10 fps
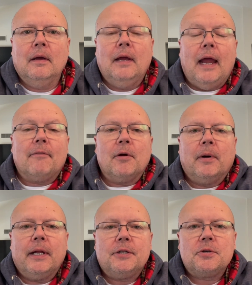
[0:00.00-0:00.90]
Hey
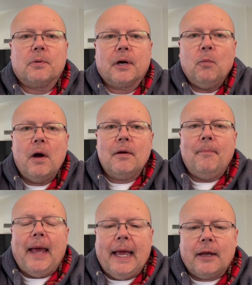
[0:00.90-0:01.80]
everyone, it's George.
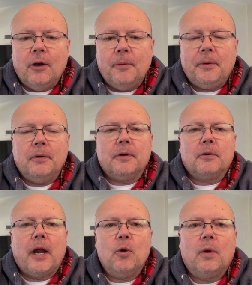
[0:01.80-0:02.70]
Welcome back. I hope you're doing
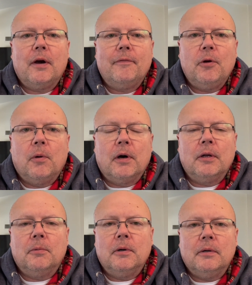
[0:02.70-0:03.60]
great wherever you are
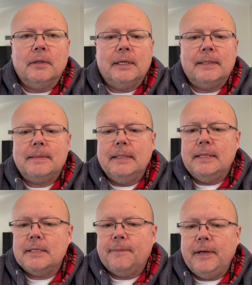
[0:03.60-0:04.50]
in the world.
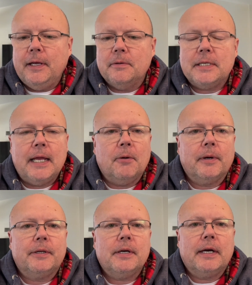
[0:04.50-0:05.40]
This video today I
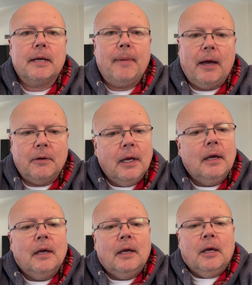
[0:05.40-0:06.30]
want to talk about
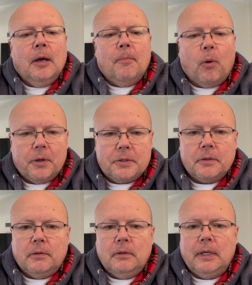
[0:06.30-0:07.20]

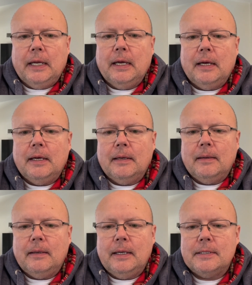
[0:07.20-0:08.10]
Portugal
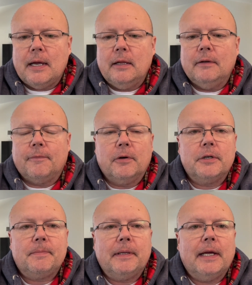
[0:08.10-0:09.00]
is on the
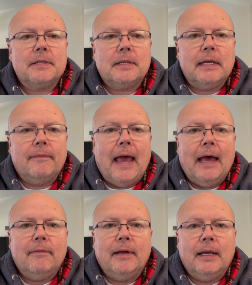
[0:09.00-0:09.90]
verge potentially of
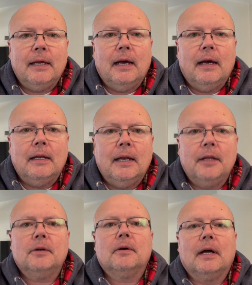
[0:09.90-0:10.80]
having
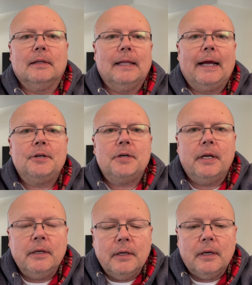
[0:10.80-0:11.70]
another
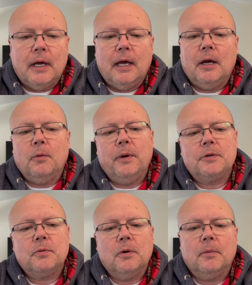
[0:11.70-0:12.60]
election,
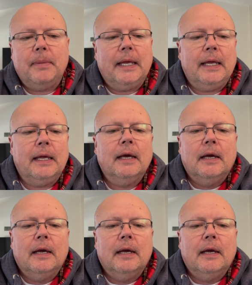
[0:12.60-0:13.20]
which will be